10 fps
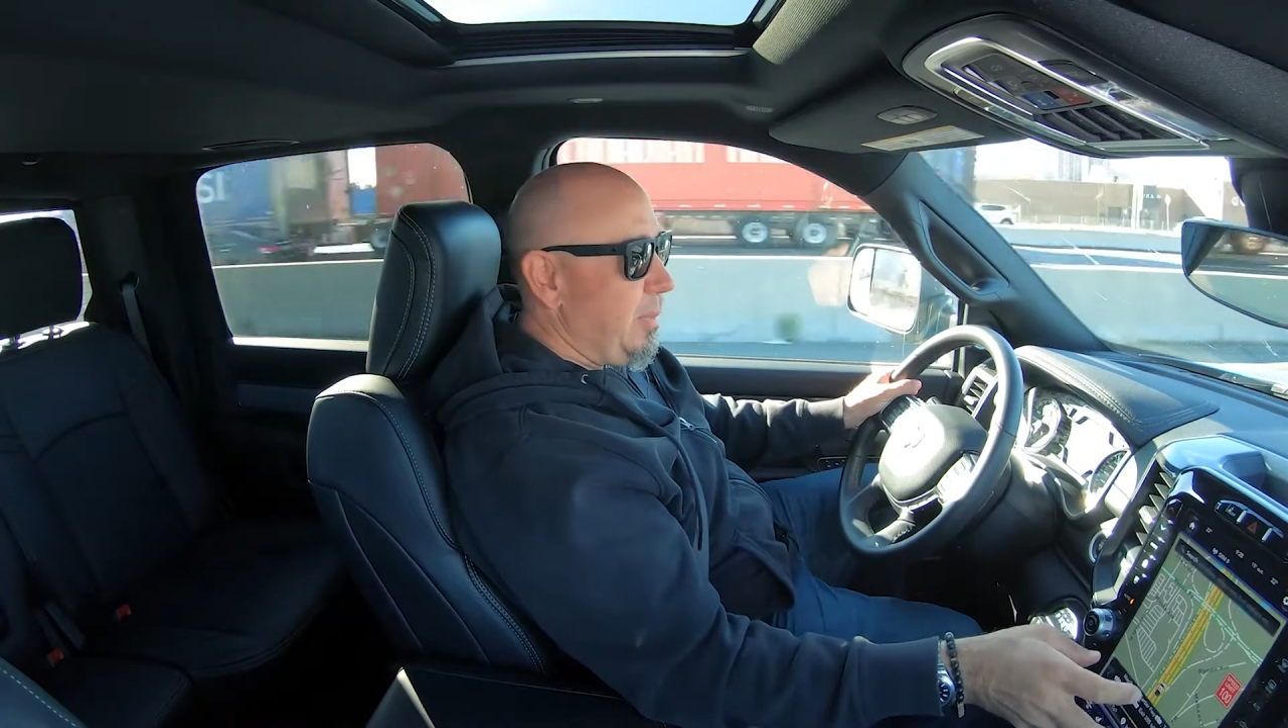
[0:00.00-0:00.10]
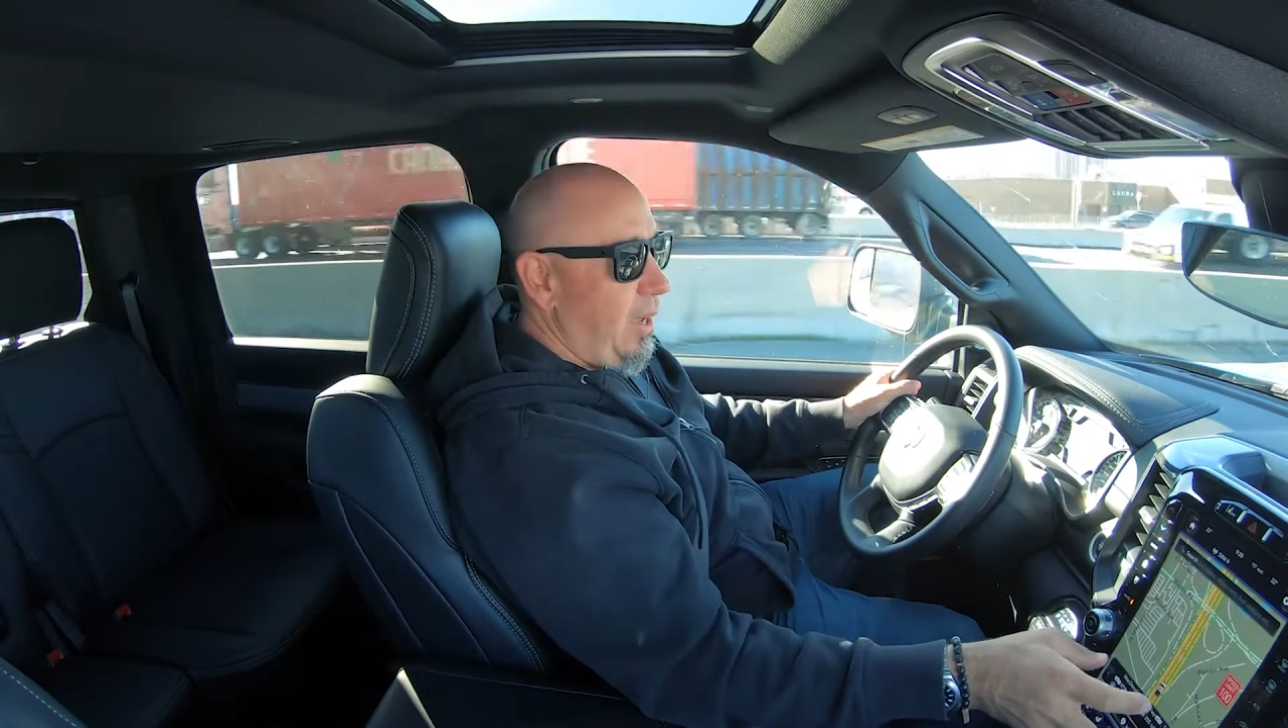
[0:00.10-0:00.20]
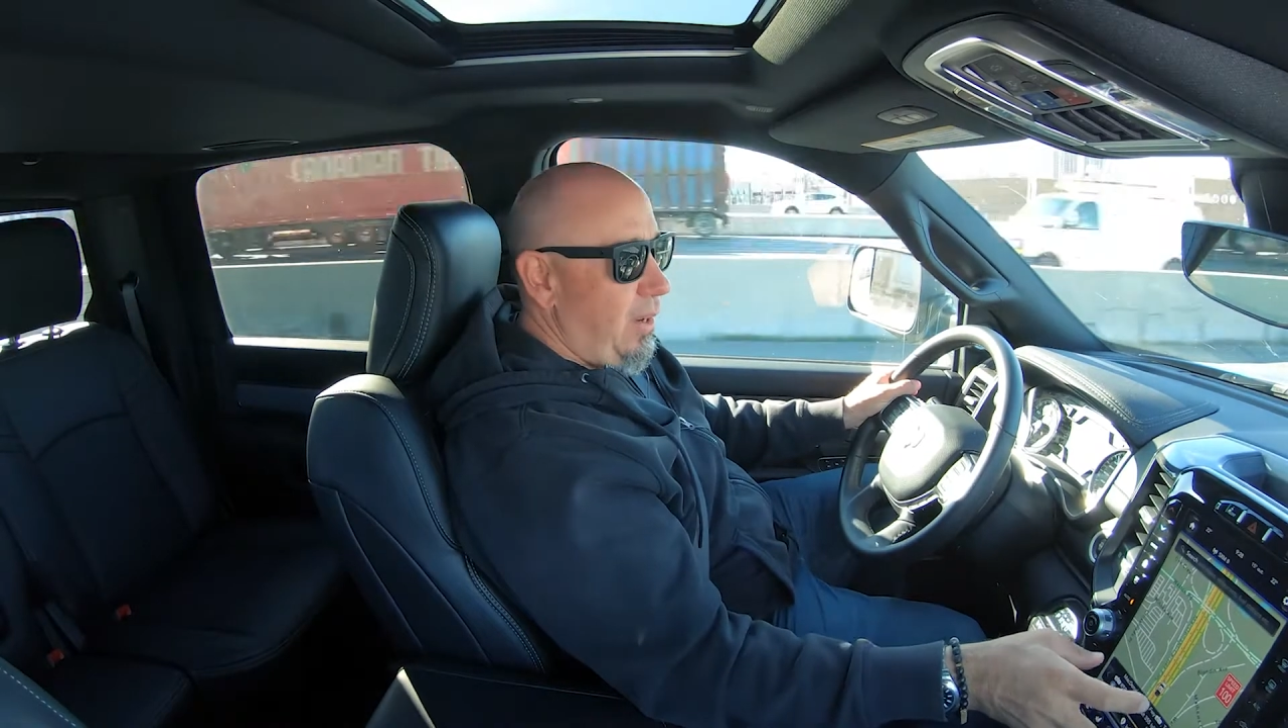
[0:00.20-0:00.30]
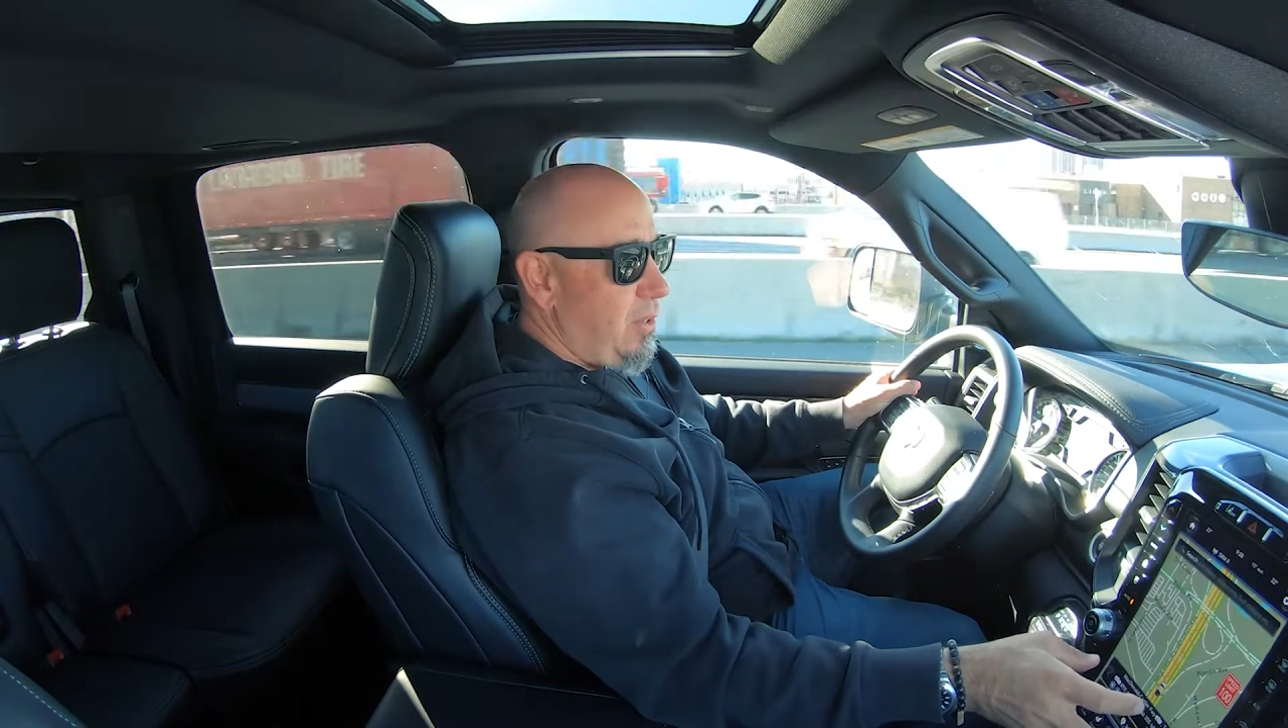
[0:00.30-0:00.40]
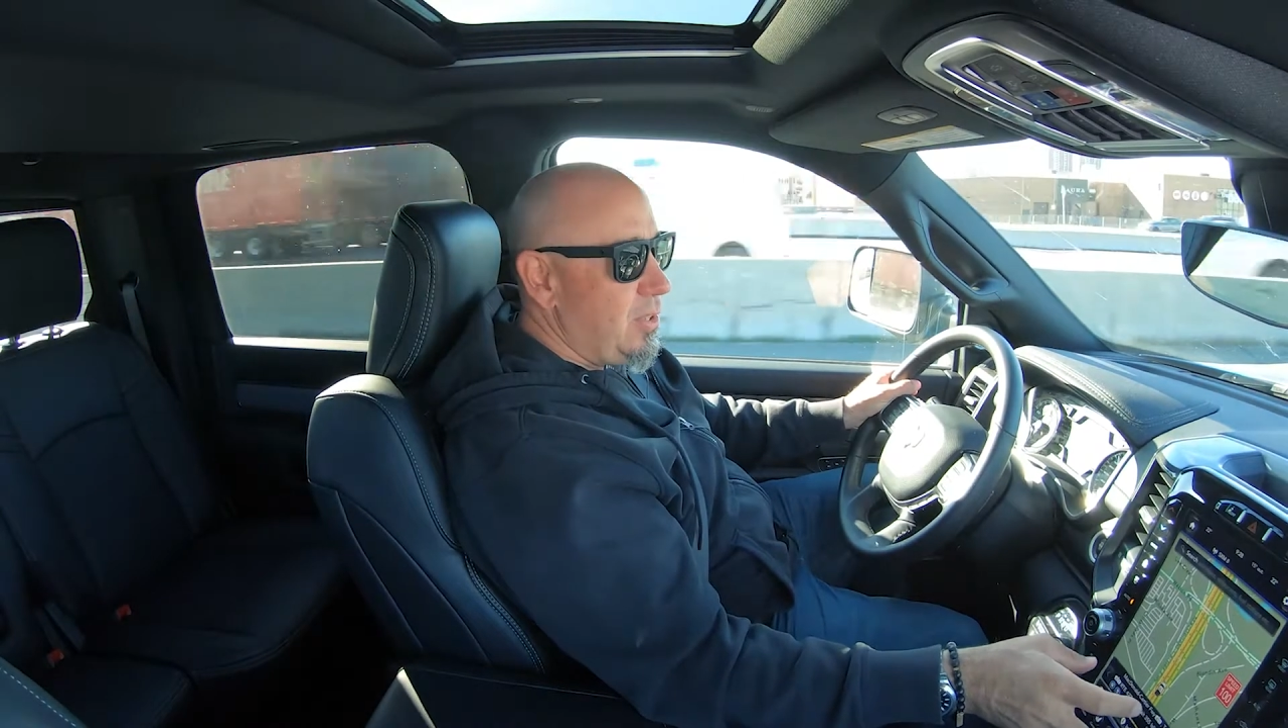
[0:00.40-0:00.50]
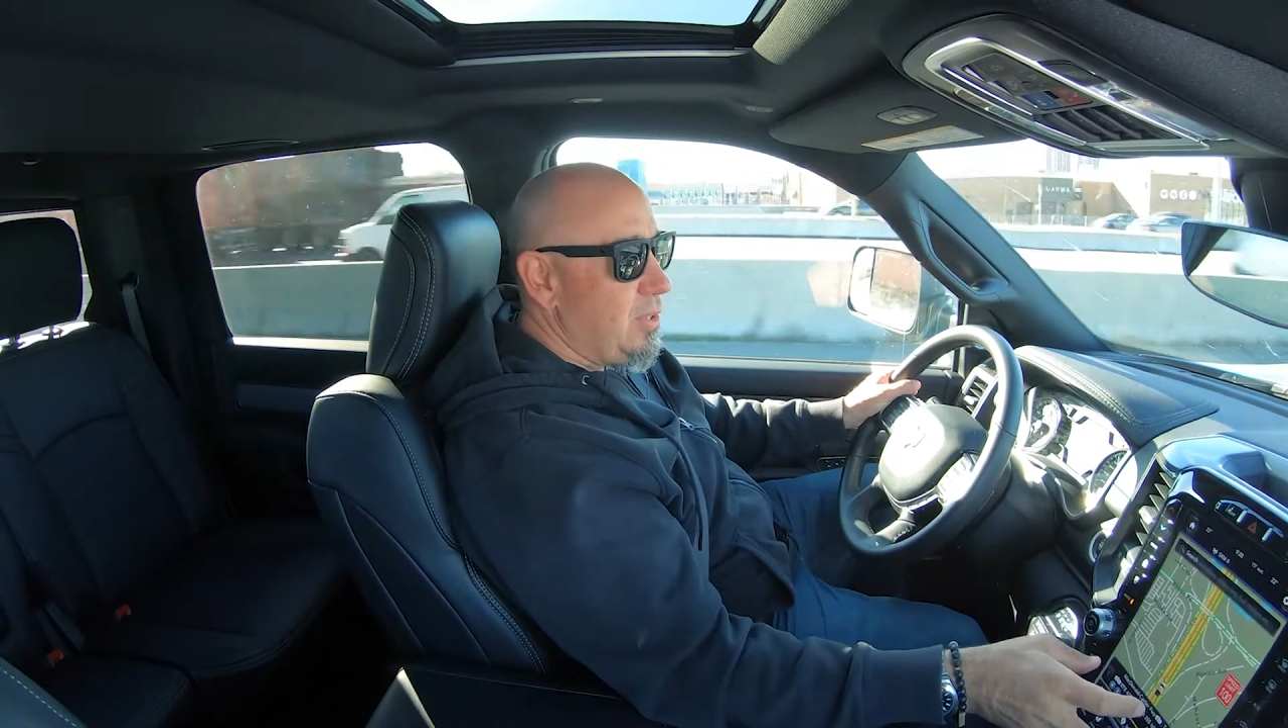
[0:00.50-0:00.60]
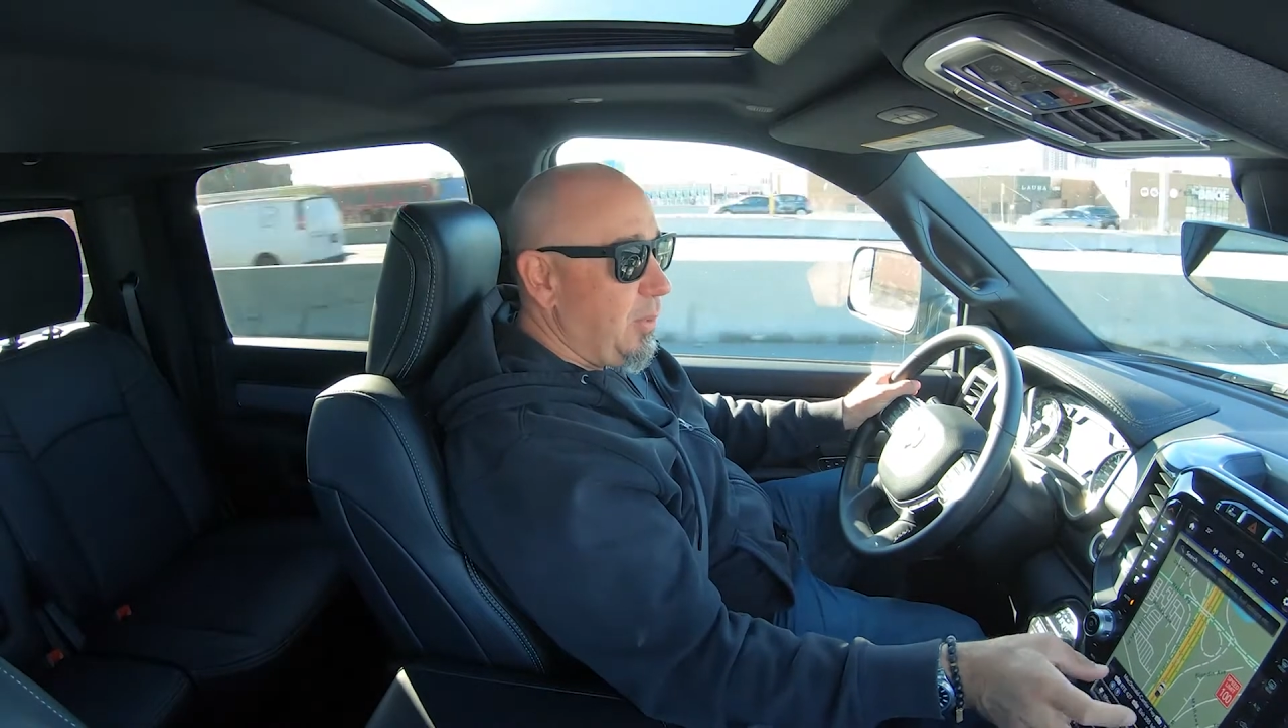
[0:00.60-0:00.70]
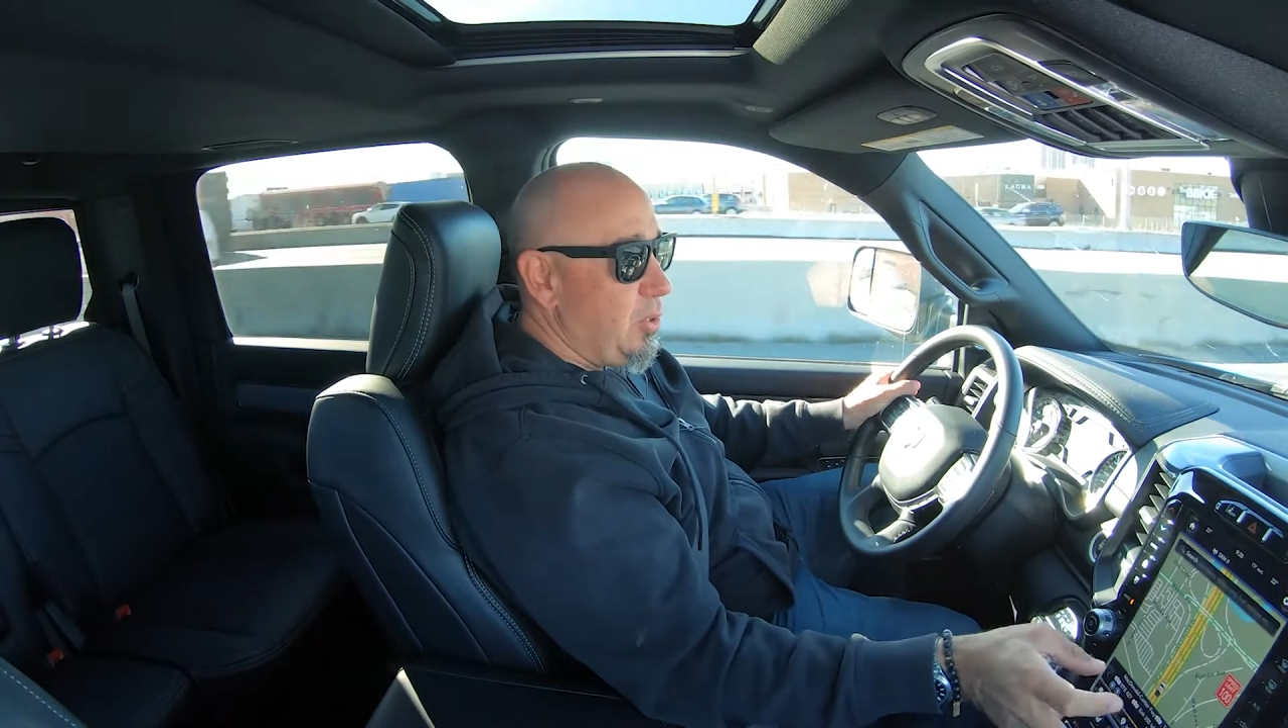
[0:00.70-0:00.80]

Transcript: my audio system